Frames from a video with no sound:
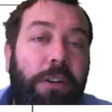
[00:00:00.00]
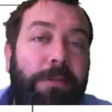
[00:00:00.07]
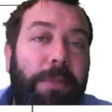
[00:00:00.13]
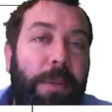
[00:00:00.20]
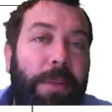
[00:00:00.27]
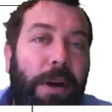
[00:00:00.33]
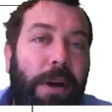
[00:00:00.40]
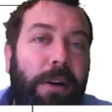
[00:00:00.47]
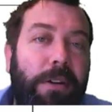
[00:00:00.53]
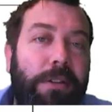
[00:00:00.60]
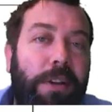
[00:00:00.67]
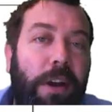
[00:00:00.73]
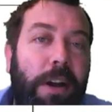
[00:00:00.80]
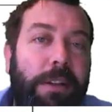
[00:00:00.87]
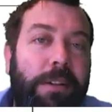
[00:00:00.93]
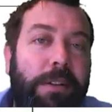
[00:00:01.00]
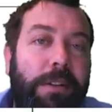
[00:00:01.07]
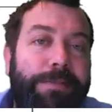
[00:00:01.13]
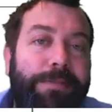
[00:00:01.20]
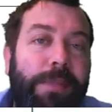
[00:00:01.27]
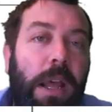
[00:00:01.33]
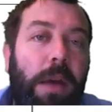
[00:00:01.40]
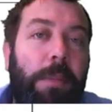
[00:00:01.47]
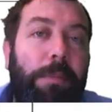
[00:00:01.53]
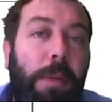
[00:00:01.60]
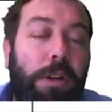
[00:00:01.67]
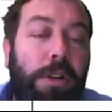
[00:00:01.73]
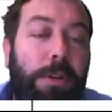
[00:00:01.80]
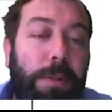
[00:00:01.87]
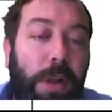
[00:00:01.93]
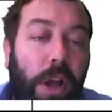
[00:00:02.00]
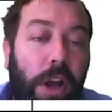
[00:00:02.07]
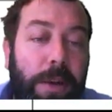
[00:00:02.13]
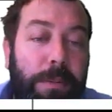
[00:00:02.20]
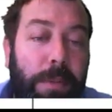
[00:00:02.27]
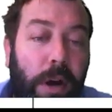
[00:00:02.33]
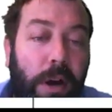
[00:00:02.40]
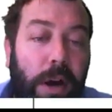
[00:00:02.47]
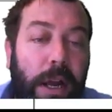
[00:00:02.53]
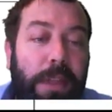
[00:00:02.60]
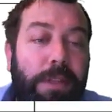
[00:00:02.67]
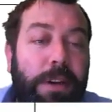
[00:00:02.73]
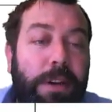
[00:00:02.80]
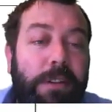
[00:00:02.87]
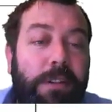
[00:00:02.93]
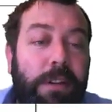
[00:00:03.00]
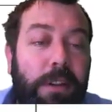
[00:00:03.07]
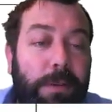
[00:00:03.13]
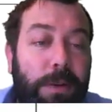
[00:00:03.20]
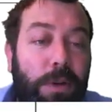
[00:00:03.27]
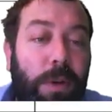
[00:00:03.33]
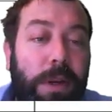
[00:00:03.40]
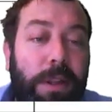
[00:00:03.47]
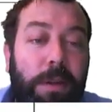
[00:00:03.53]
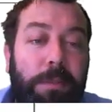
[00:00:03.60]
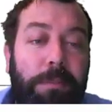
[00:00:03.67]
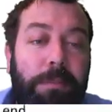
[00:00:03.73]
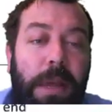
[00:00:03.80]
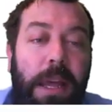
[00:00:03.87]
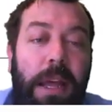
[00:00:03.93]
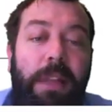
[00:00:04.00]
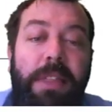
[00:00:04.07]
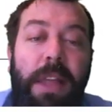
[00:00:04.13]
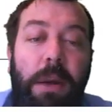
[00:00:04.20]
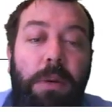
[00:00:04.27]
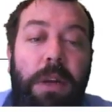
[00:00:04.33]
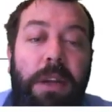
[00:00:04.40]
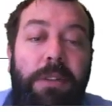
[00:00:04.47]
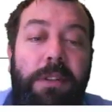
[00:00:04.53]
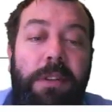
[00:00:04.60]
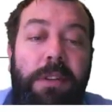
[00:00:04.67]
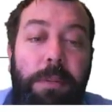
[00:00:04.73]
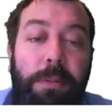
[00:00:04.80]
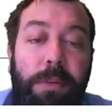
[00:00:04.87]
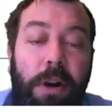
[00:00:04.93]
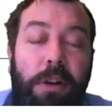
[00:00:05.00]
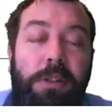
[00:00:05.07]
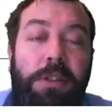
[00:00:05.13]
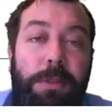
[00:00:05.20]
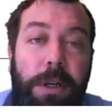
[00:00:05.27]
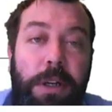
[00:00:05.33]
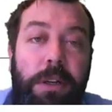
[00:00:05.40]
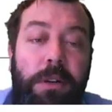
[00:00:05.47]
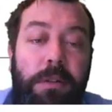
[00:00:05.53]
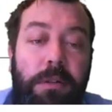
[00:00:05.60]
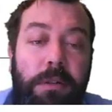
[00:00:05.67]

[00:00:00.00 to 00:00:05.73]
of my parallel sides, multiplied by the distance between them, that will give us an approximate